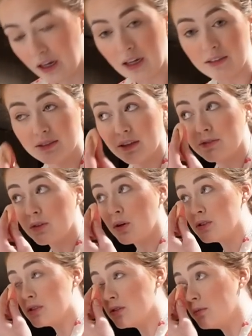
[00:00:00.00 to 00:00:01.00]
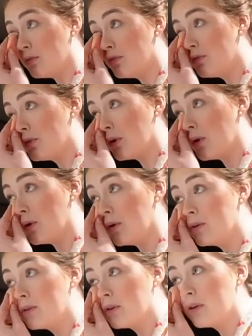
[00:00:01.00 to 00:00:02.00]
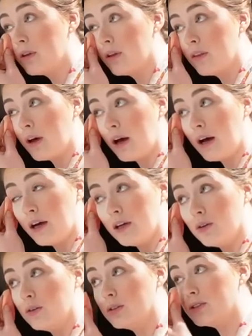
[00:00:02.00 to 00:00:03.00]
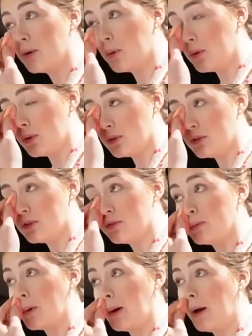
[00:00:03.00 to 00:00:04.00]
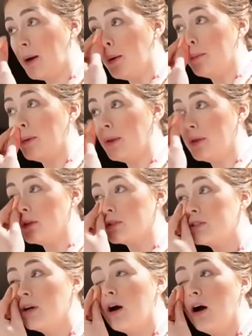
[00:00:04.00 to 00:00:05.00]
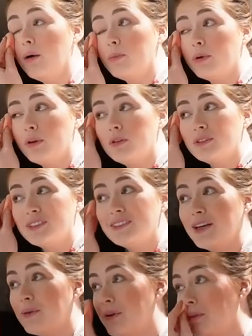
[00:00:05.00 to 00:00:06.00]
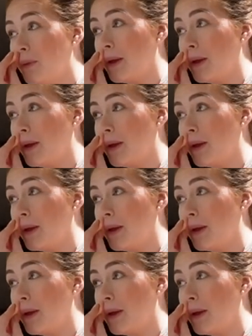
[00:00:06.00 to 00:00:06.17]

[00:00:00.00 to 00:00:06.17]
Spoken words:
I've got some food that I also ordered from the shop to take with